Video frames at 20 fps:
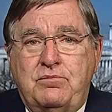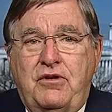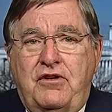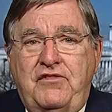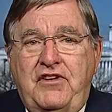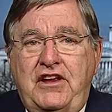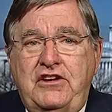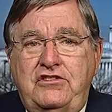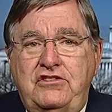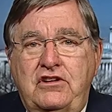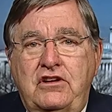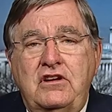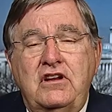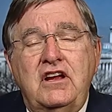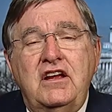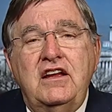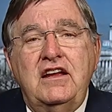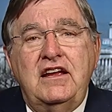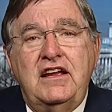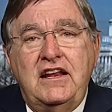prevention,
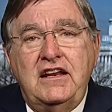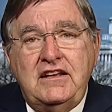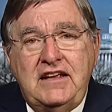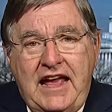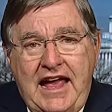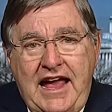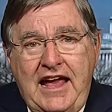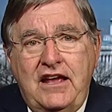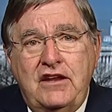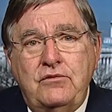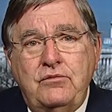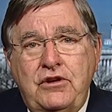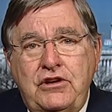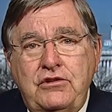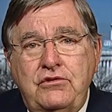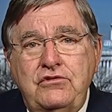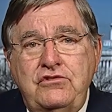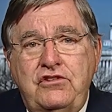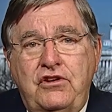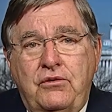it can
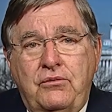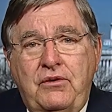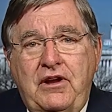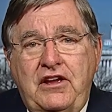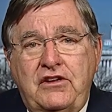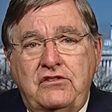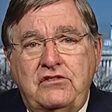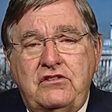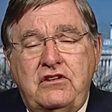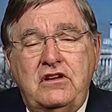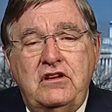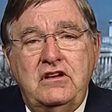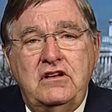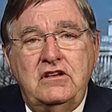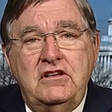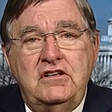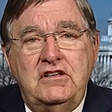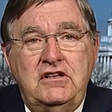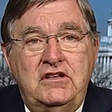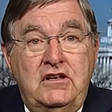reduce your risk.
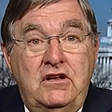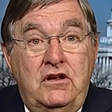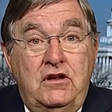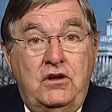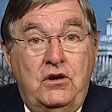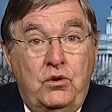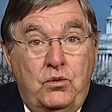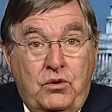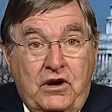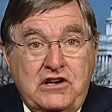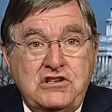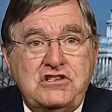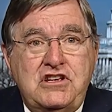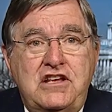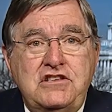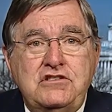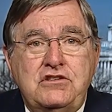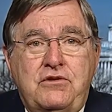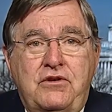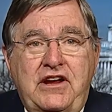Wear
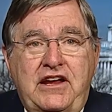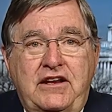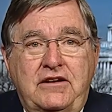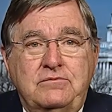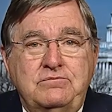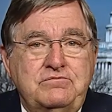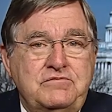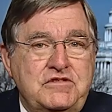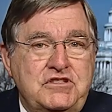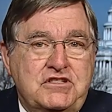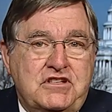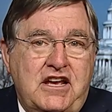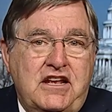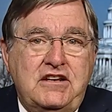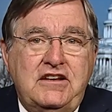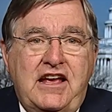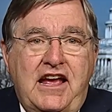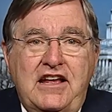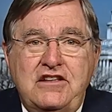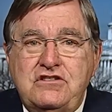sunscreen.
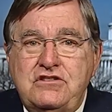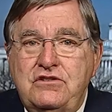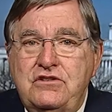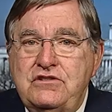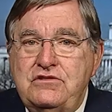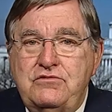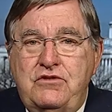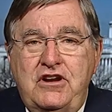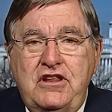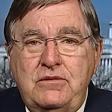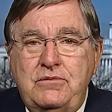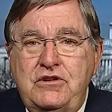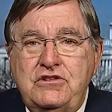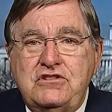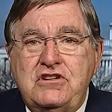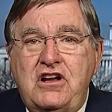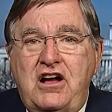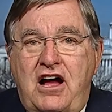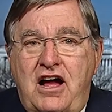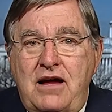Skin cancer is one of the
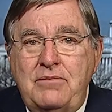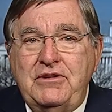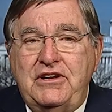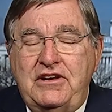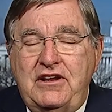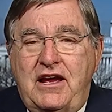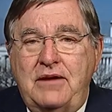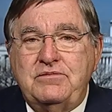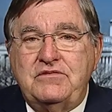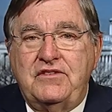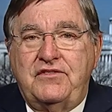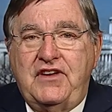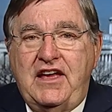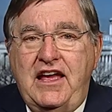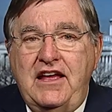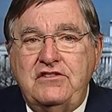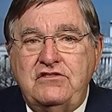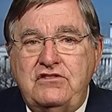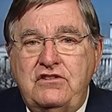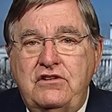most common types of
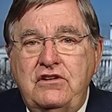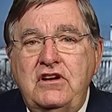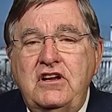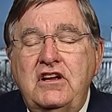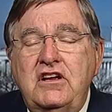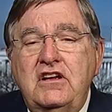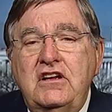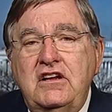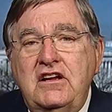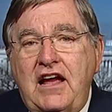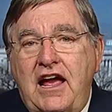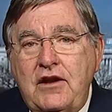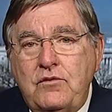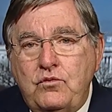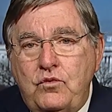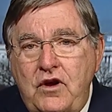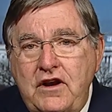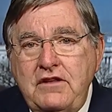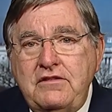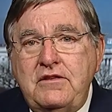cancer and
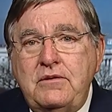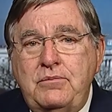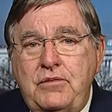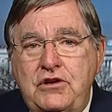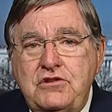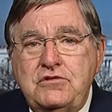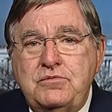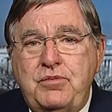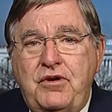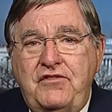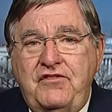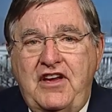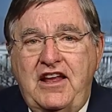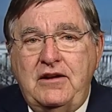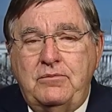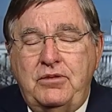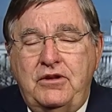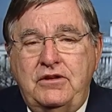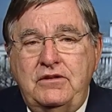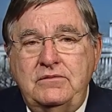one of the most
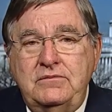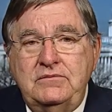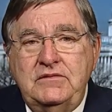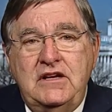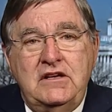preventable.